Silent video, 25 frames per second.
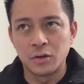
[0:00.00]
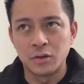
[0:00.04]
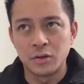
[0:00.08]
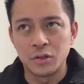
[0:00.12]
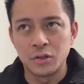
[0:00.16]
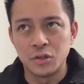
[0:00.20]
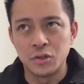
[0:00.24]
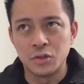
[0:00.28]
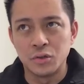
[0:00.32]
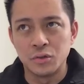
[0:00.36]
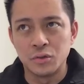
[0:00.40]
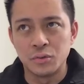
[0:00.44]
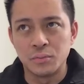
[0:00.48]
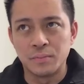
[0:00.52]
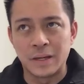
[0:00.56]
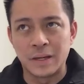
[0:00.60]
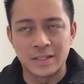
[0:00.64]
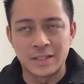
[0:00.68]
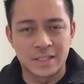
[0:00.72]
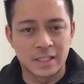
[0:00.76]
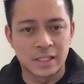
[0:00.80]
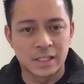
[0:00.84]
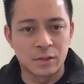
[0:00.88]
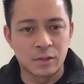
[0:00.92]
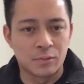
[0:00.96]
you
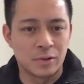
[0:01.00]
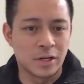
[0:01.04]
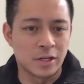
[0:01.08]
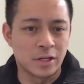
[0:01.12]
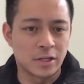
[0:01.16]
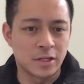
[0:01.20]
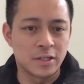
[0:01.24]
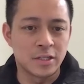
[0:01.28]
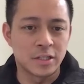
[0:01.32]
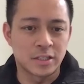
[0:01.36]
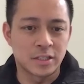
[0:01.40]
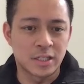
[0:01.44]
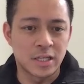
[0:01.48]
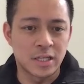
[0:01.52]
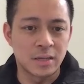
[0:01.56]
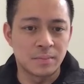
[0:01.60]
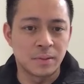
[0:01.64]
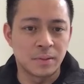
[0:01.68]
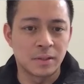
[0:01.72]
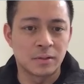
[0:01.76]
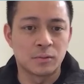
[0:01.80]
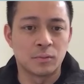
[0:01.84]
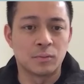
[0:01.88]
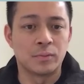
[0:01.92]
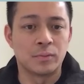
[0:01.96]
basically want to just
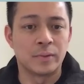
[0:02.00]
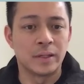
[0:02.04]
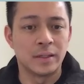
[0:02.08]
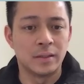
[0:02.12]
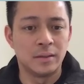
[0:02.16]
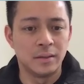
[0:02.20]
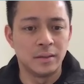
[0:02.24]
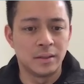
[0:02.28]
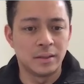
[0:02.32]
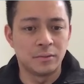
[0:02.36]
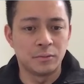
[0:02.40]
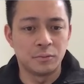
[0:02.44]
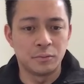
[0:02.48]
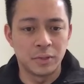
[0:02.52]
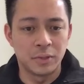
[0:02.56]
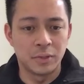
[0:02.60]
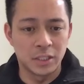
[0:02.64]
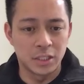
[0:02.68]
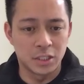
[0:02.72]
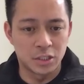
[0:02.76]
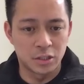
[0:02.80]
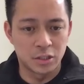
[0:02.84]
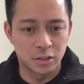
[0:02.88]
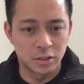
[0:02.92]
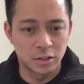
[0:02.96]
keep it real with
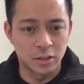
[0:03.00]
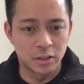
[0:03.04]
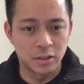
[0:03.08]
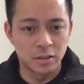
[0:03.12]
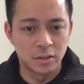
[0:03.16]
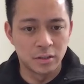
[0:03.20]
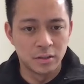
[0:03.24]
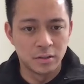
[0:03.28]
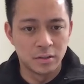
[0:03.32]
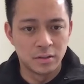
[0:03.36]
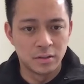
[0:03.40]
each other